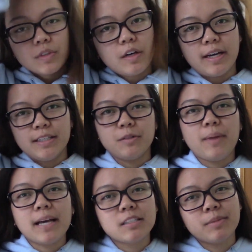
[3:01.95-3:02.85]
Okay, so
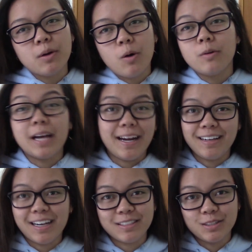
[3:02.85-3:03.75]
back to my whole getting
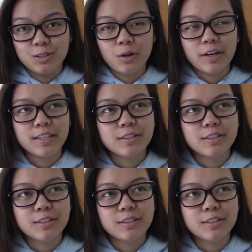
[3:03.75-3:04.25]
glasses story.